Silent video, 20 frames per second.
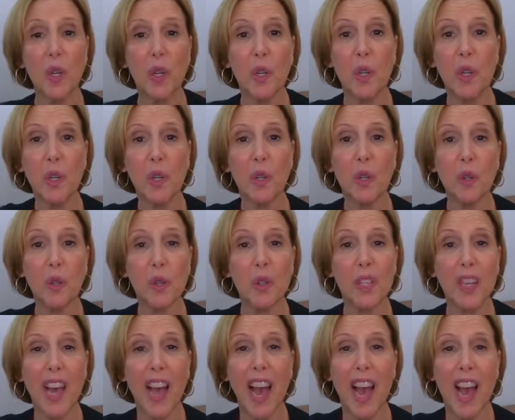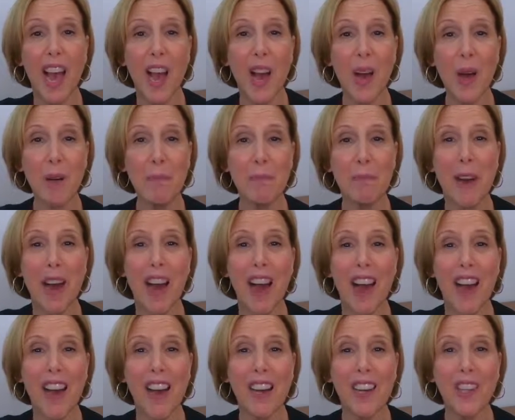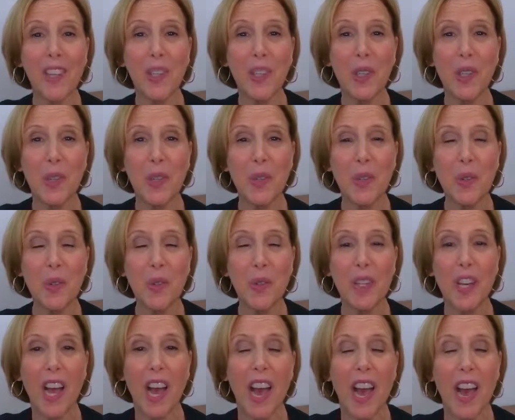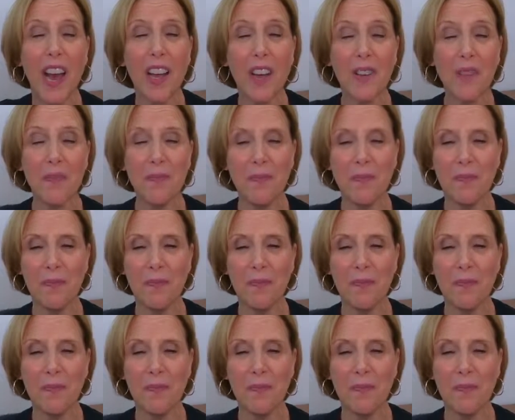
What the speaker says: Ku, ka, man, gu, ka.